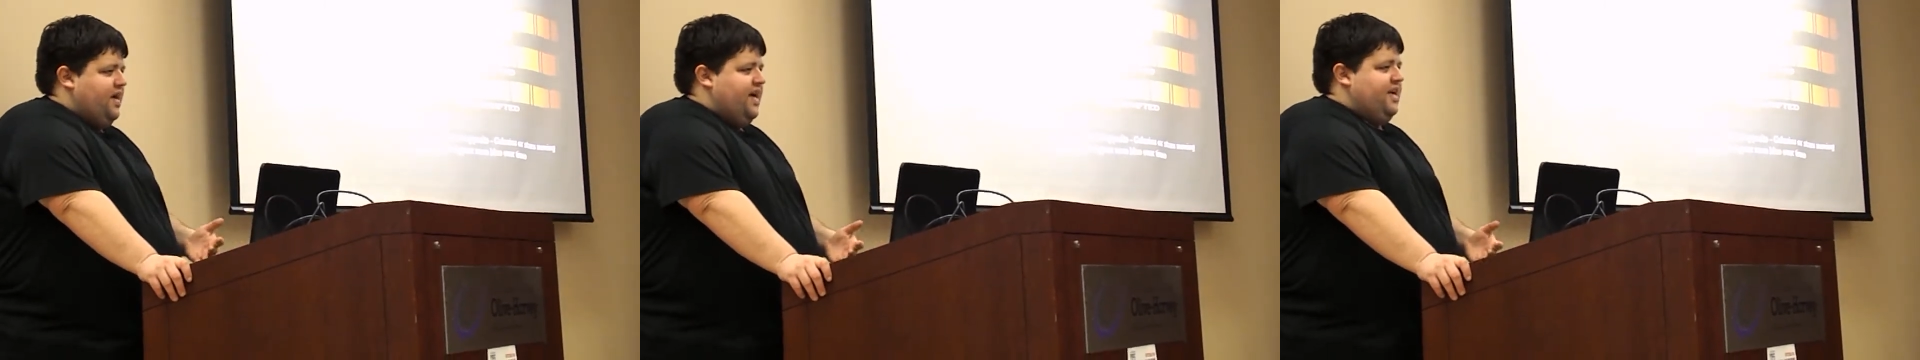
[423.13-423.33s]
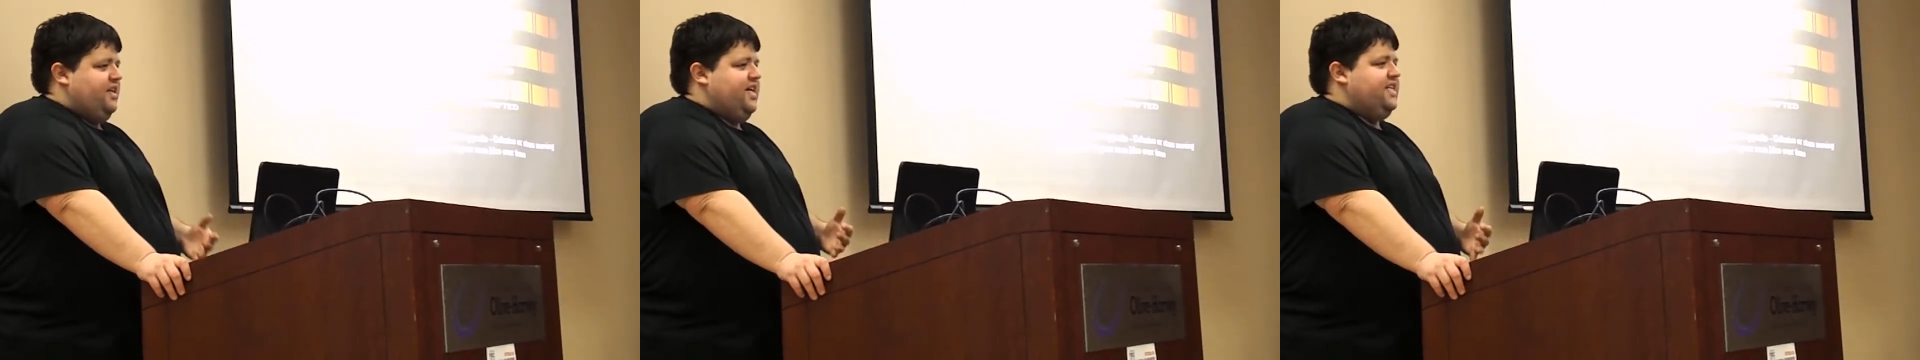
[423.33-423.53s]

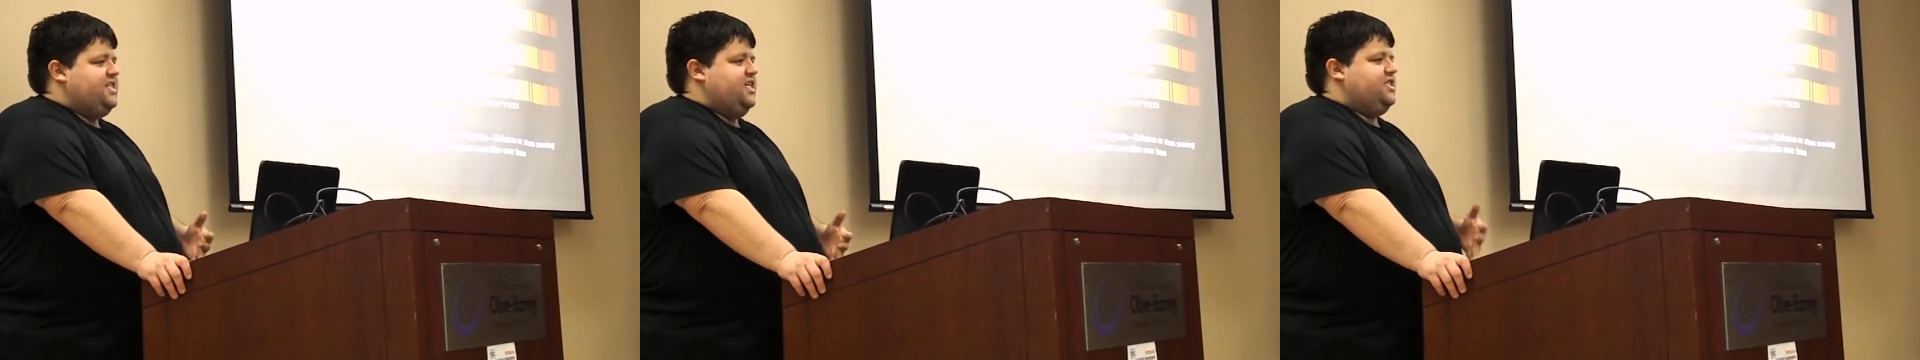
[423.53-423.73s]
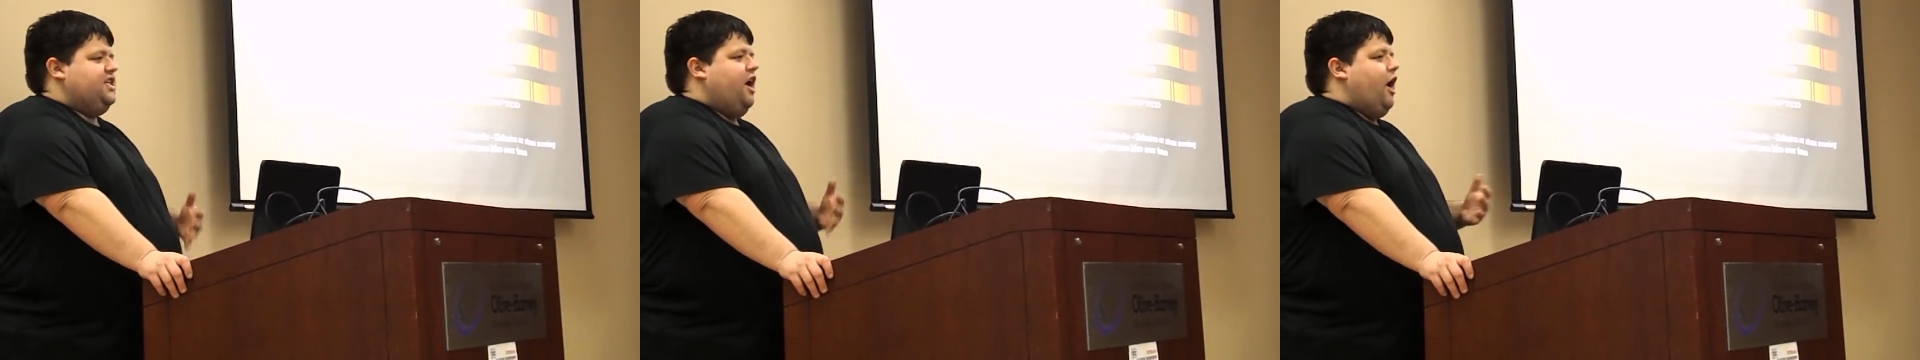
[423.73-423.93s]
it leads
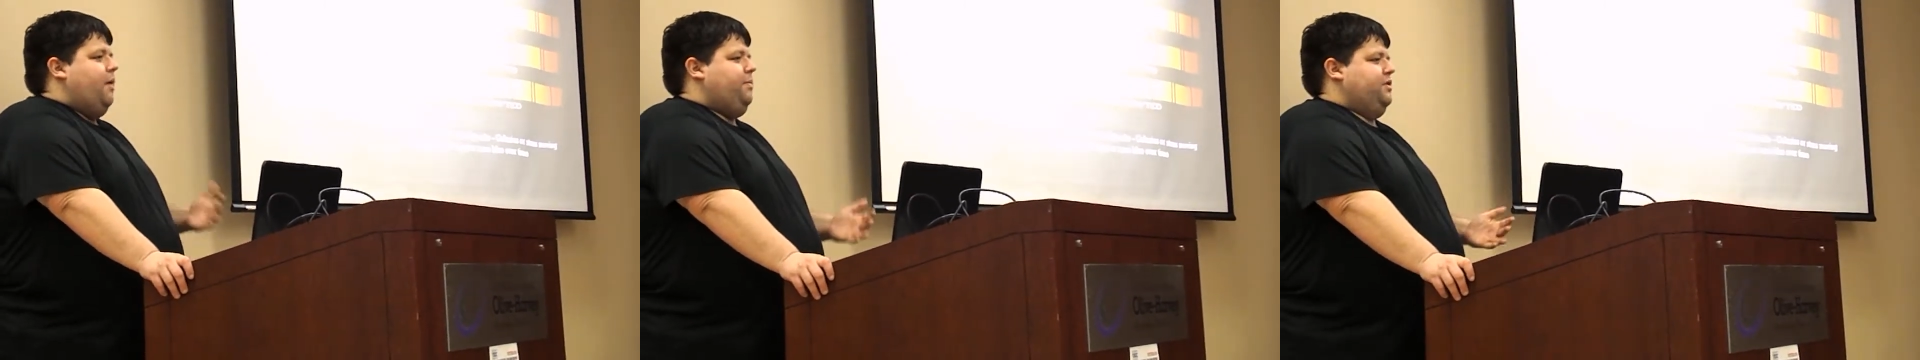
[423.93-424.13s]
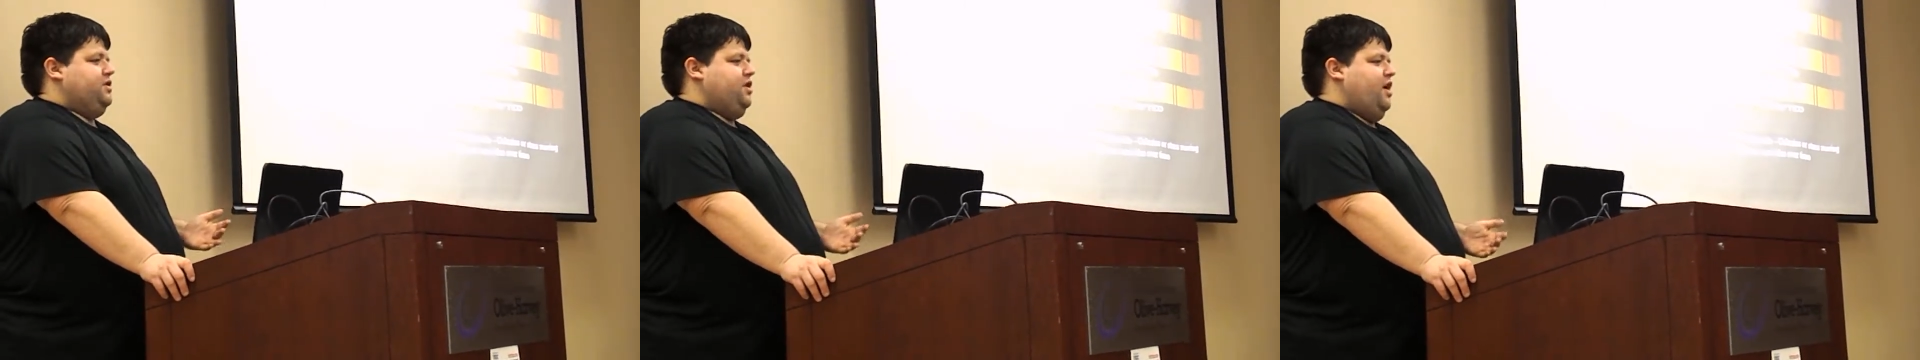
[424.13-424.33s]
us to
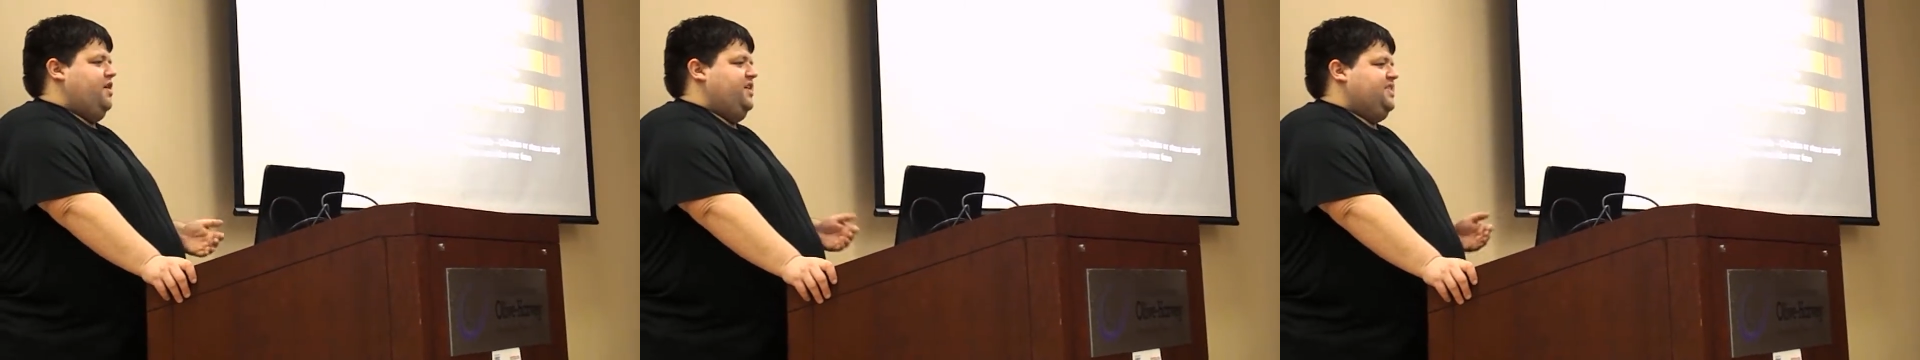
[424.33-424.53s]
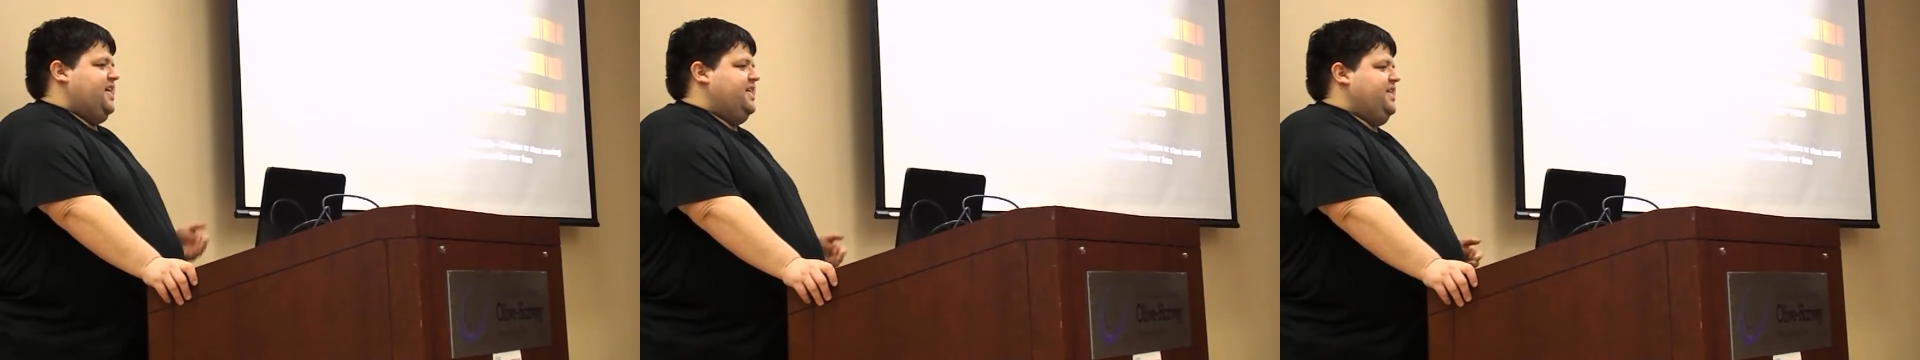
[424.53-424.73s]
Hubble's law,
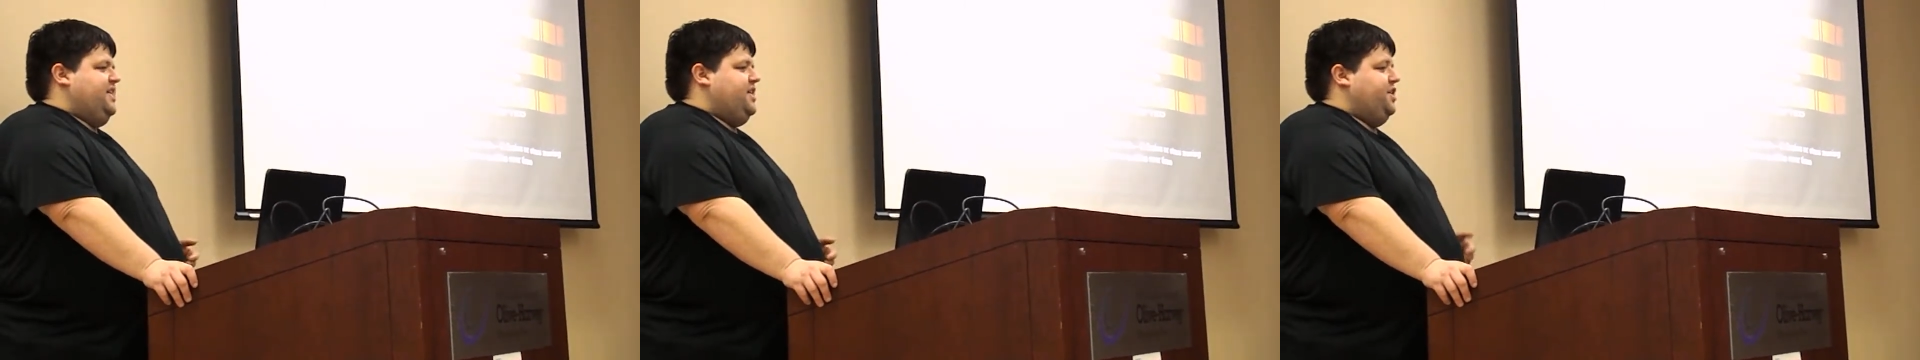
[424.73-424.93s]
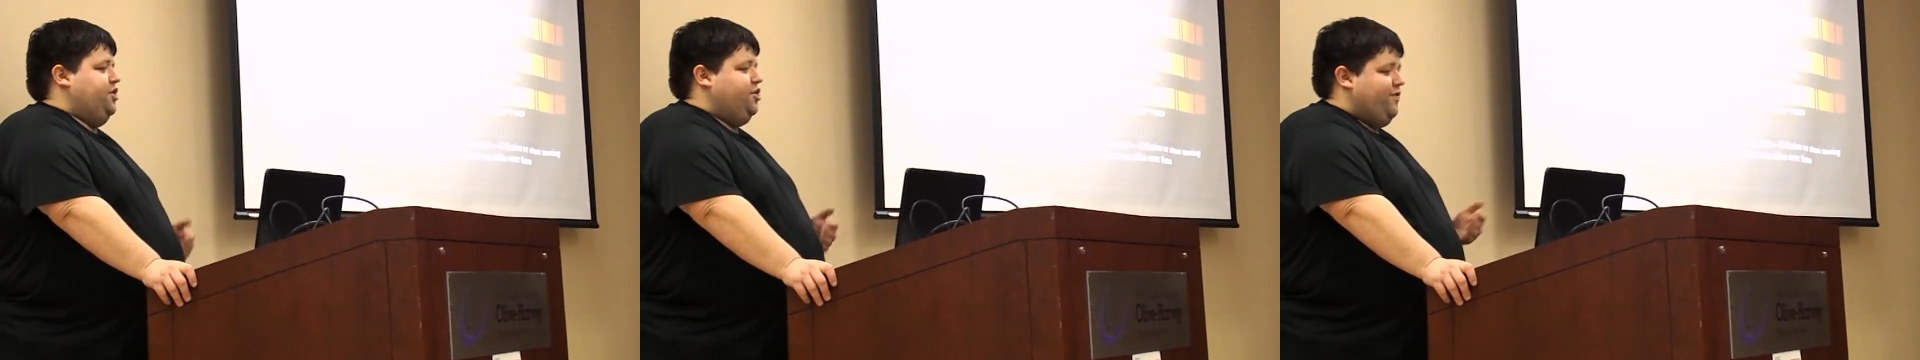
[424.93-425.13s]
this
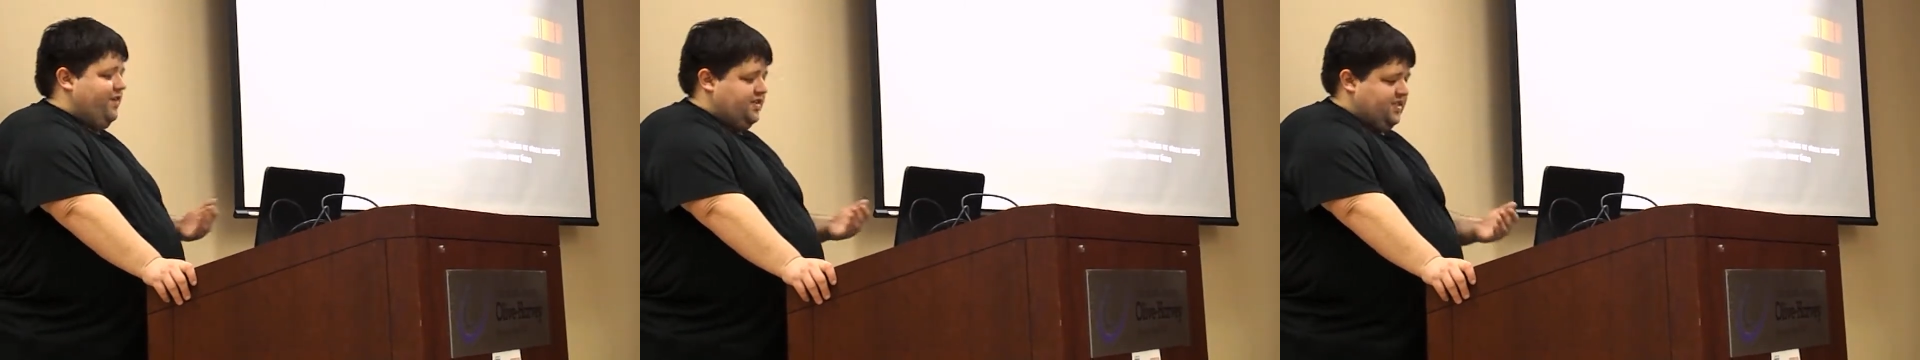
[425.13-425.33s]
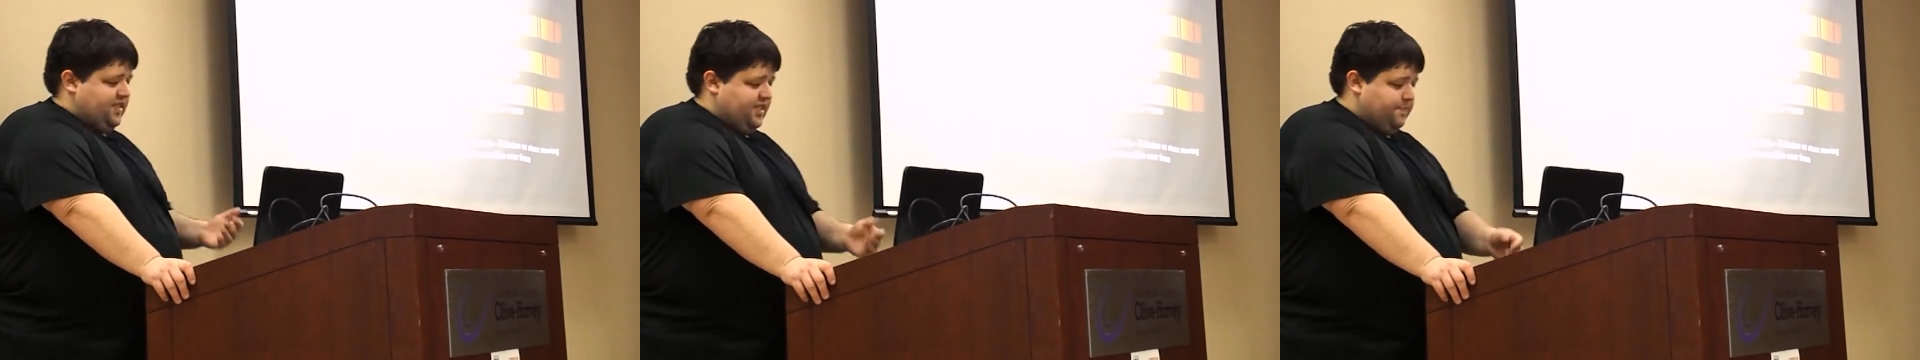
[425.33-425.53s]
idea that the
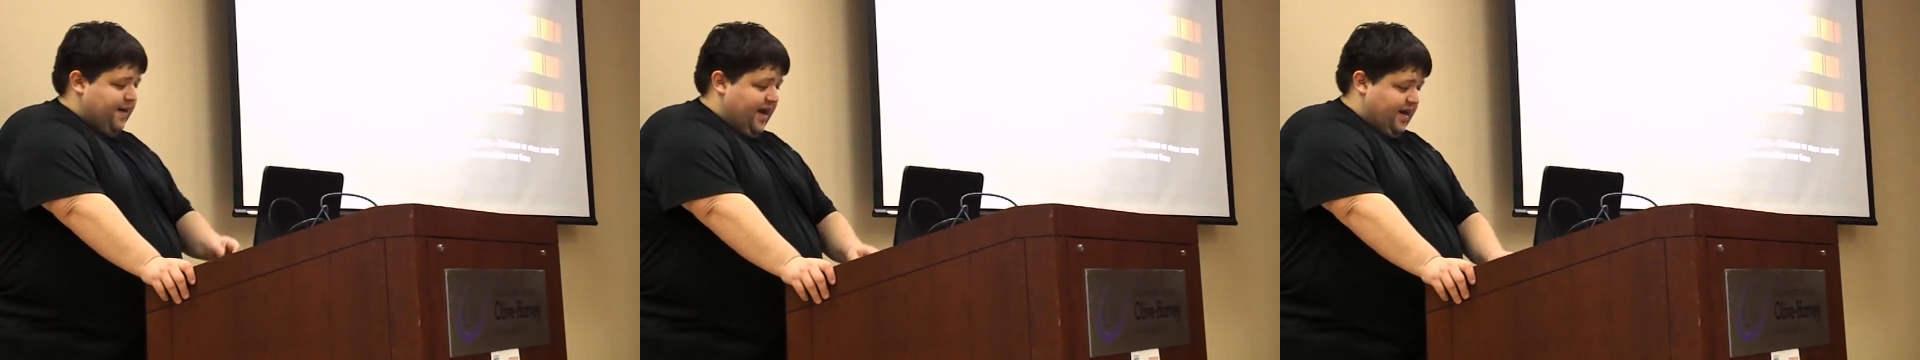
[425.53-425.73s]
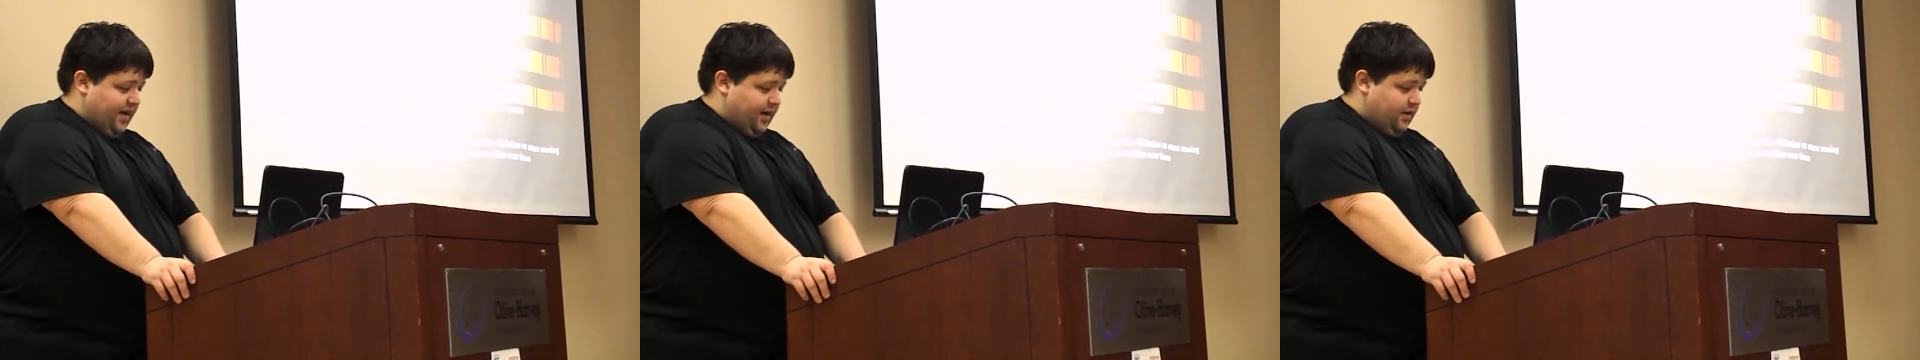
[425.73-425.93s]
universe is
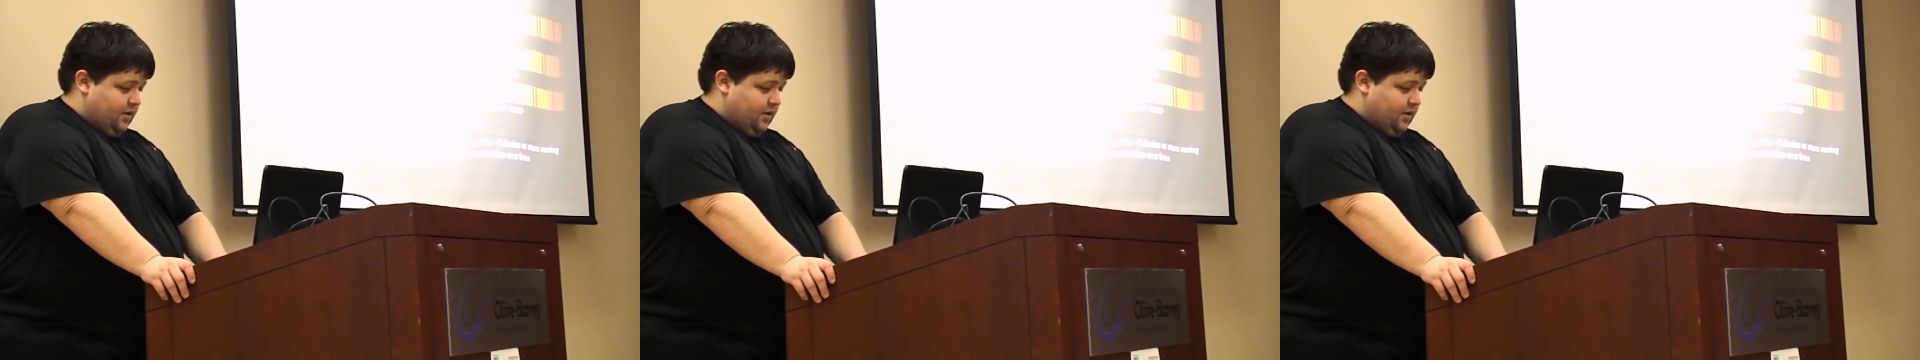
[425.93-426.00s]
expanding.